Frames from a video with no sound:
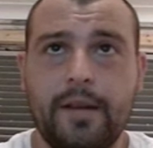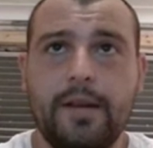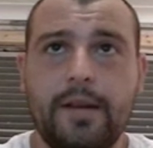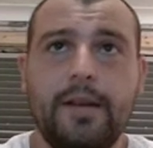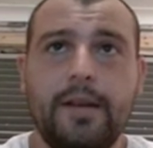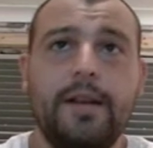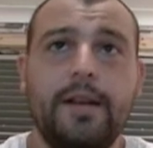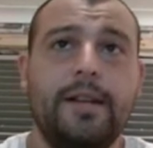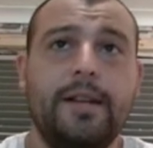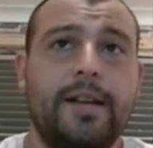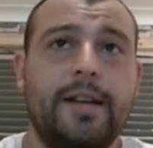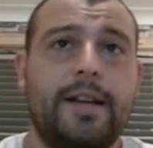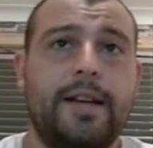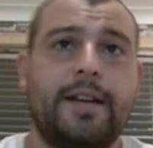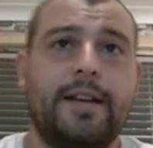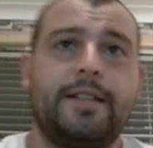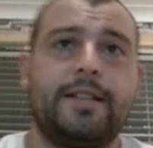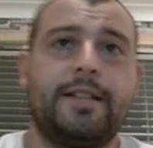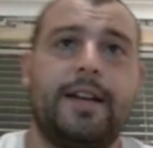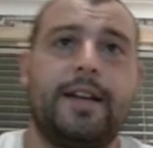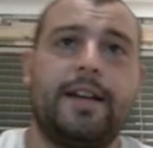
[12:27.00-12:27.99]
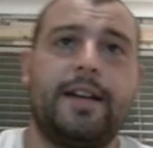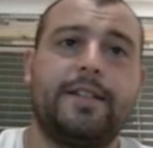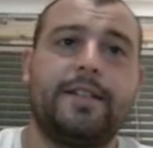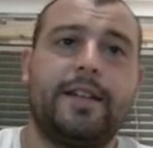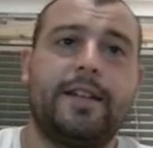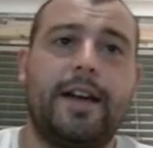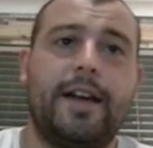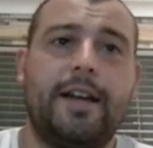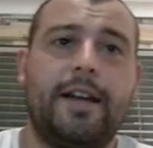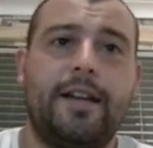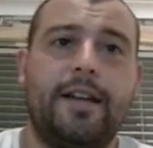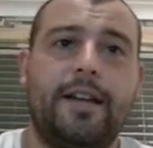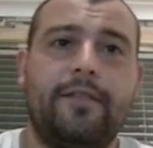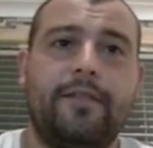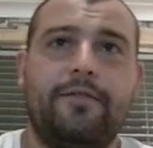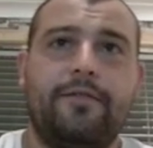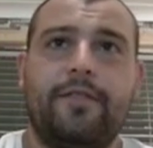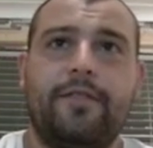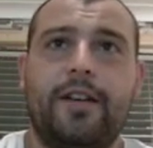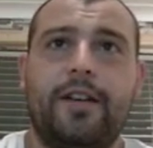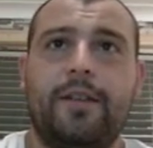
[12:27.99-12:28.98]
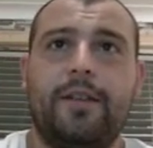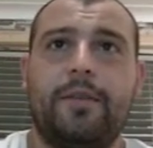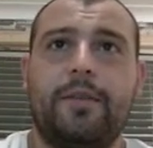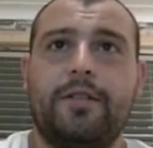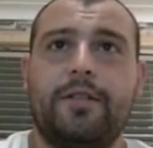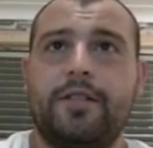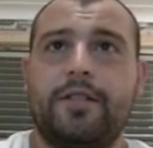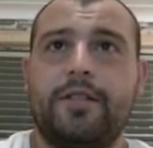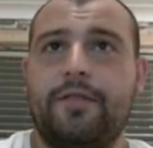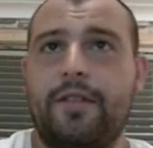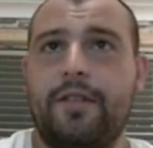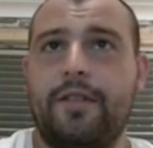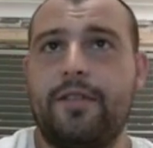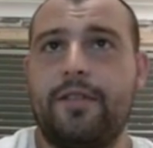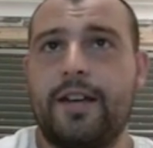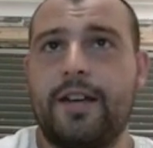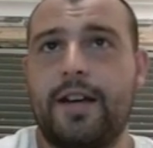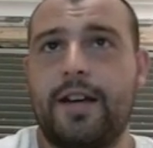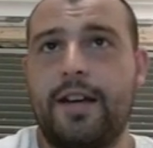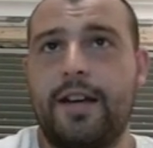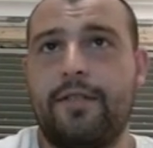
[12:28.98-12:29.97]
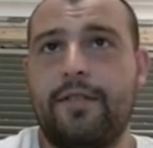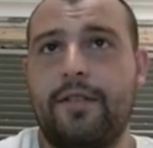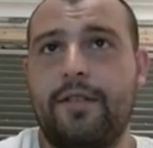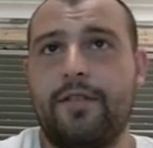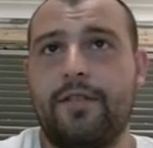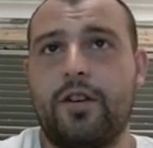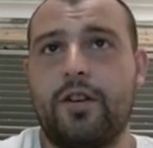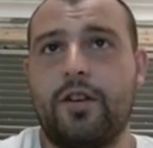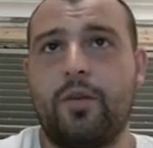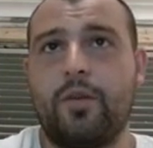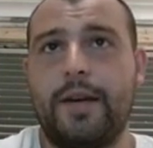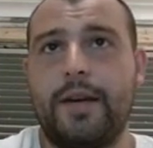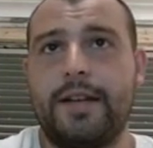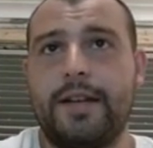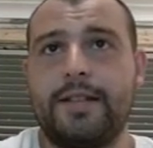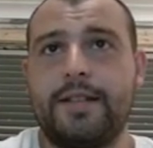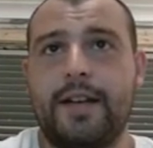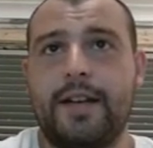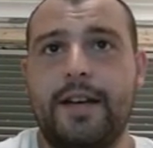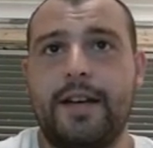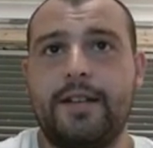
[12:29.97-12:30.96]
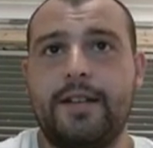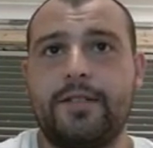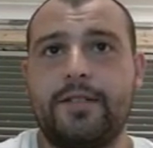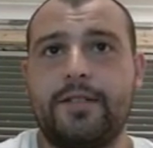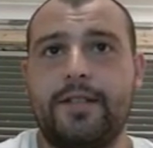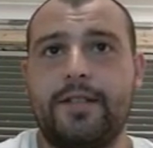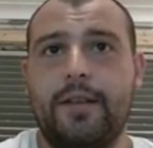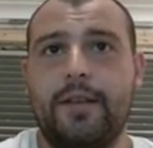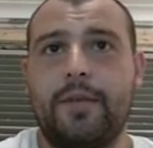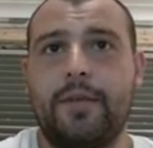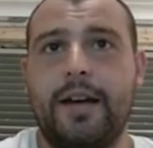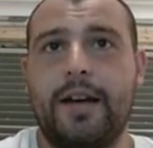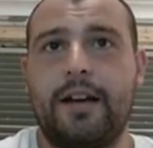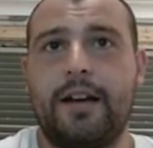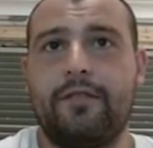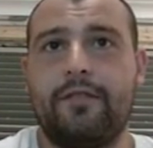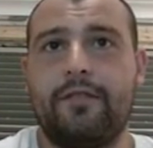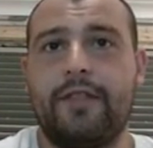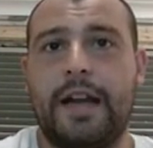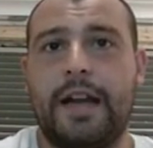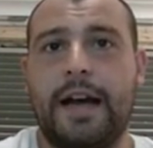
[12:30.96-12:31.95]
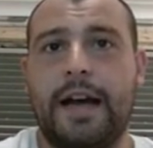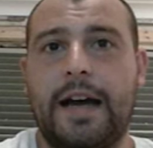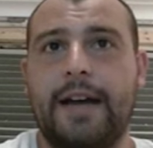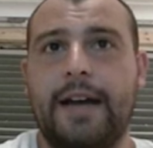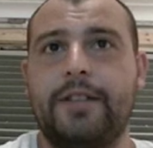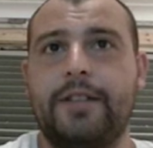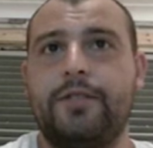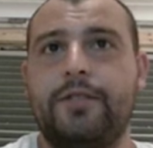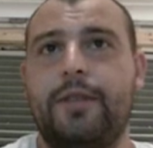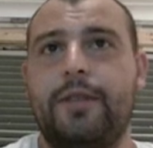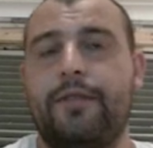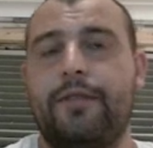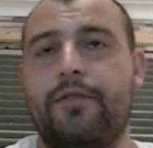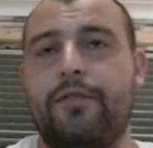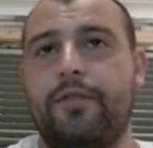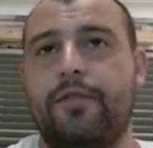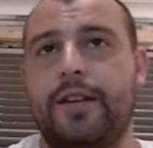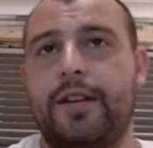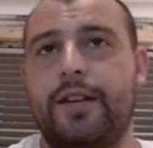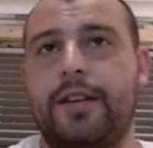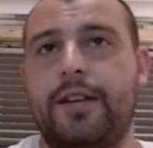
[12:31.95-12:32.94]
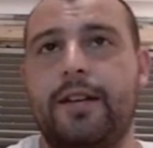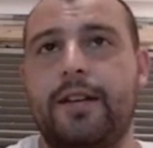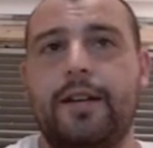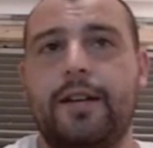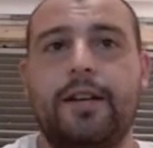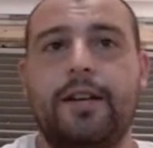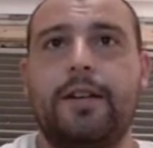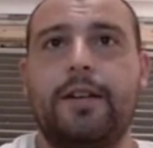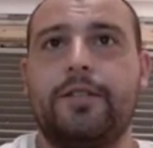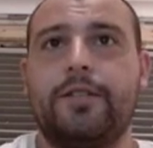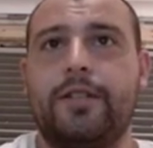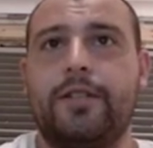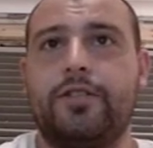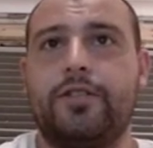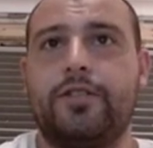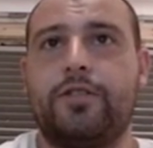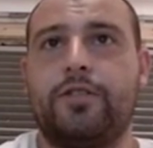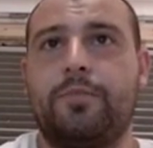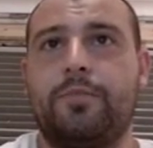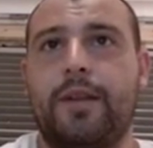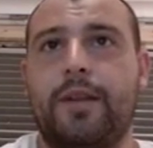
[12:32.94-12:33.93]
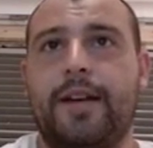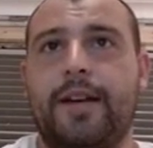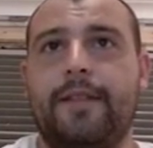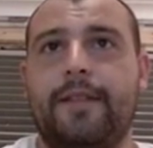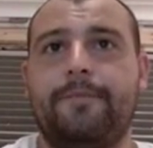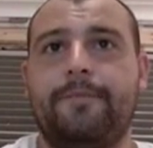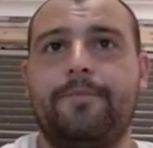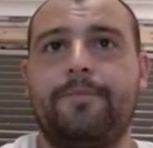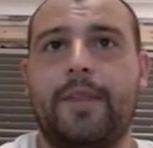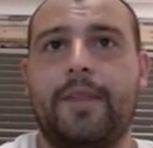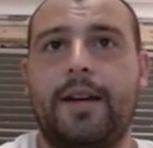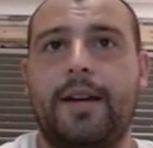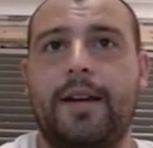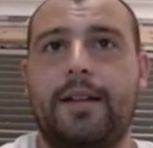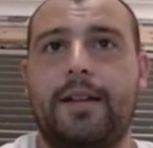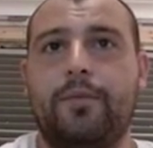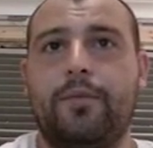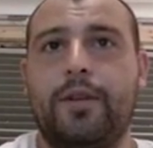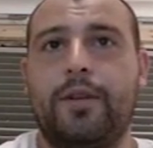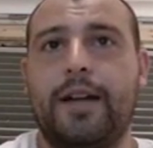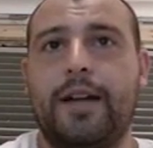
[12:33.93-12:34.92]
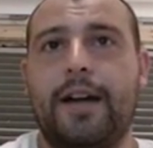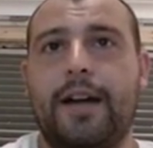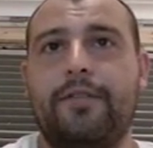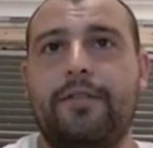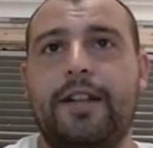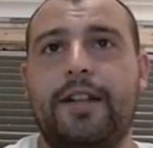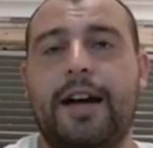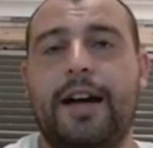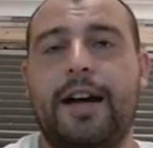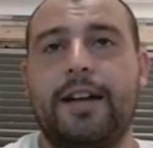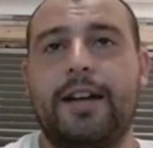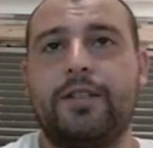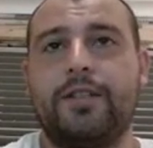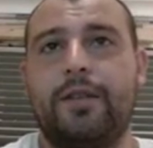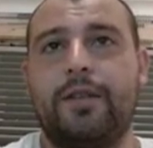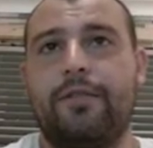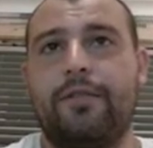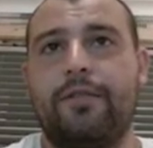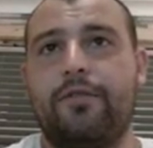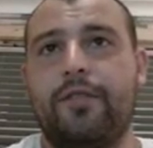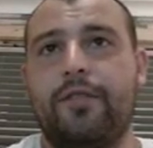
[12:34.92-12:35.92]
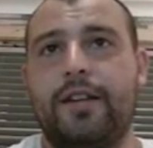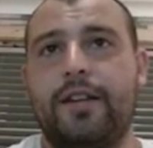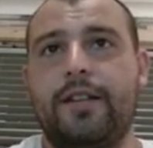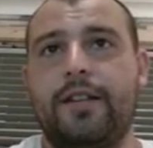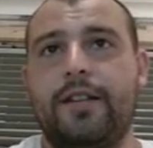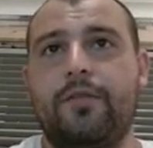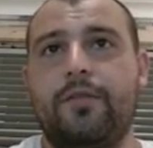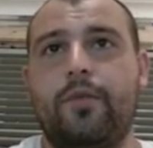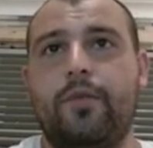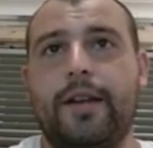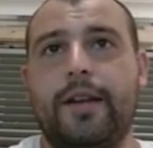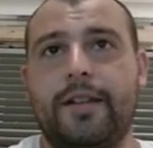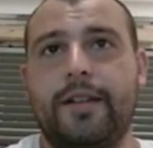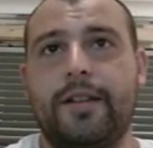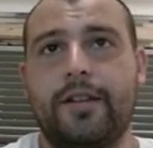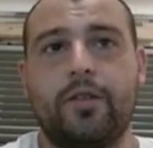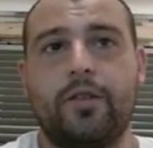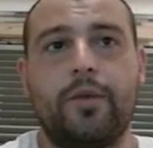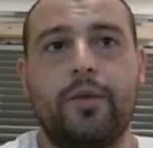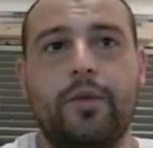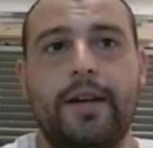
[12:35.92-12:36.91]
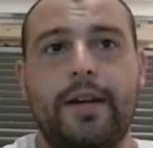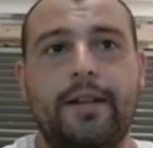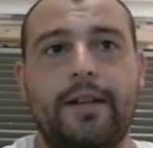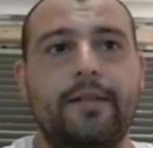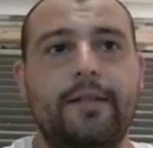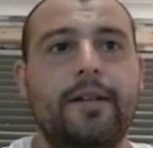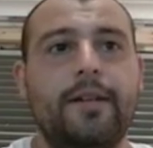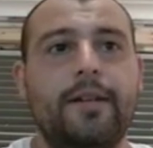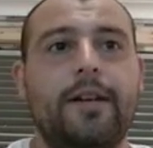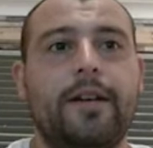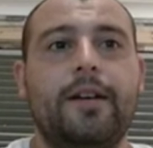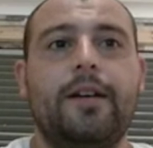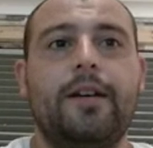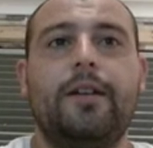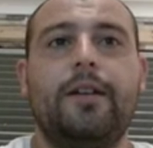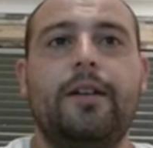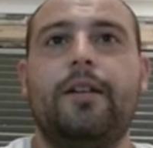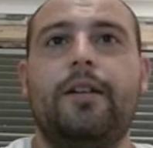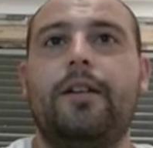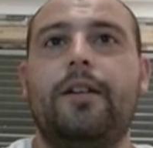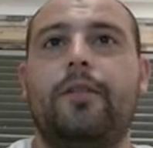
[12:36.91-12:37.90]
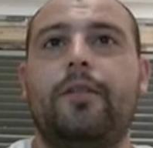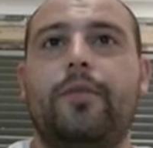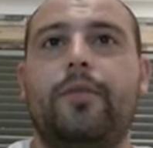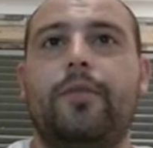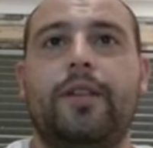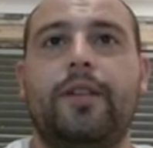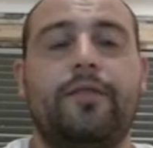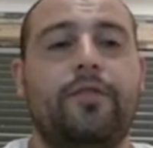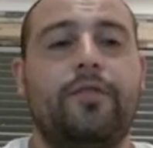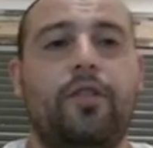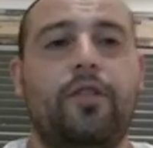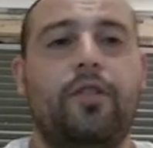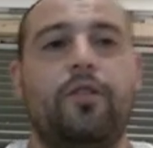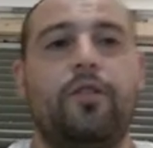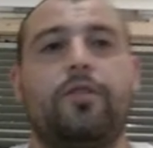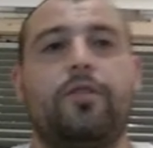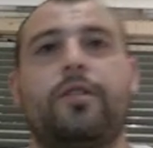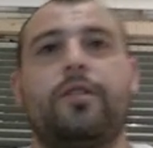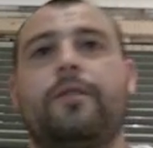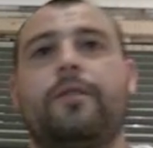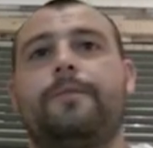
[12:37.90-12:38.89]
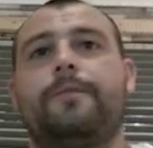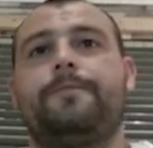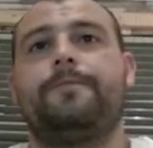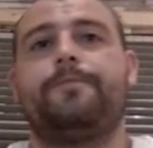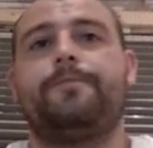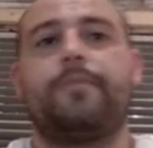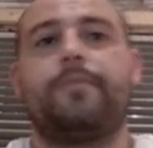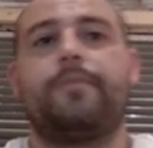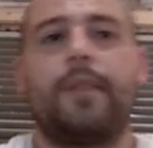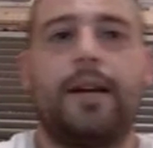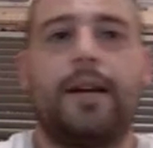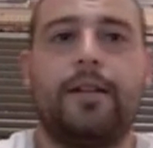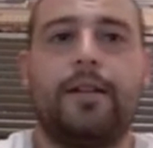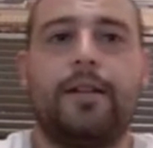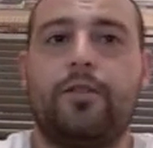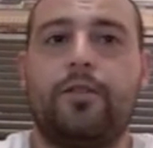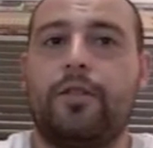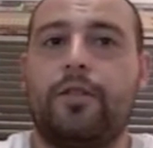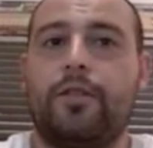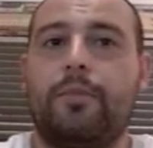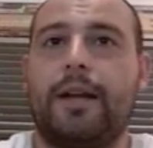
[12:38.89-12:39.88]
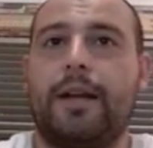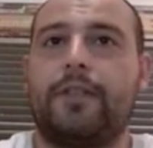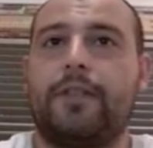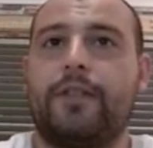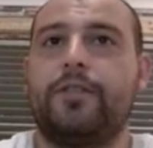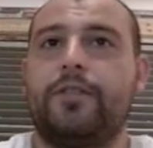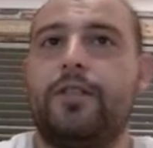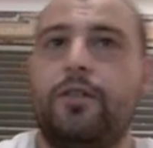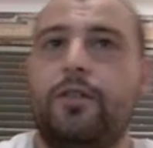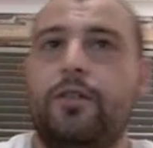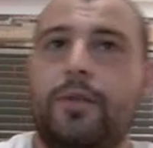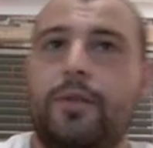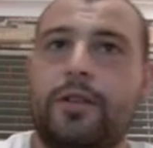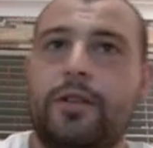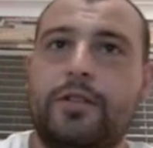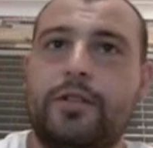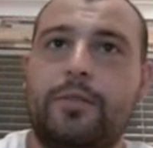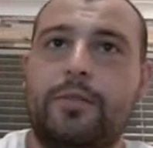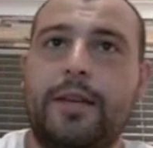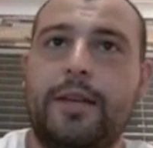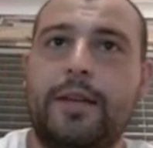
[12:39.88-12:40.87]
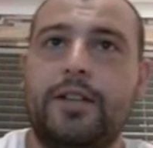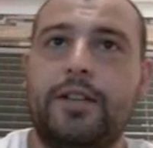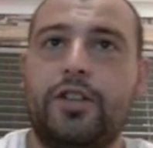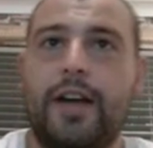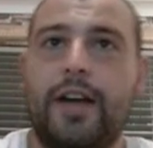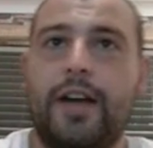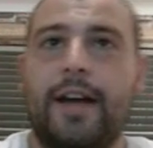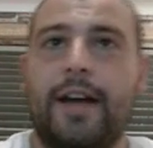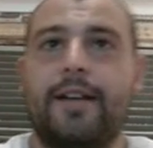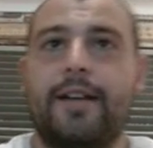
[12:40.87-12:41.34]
The king takes again because if the queen takes, then we have knight to f3. So let's just play it, and we'd have knight to f3, winning the queen with a fork. Nothing black could do because he'd be in check.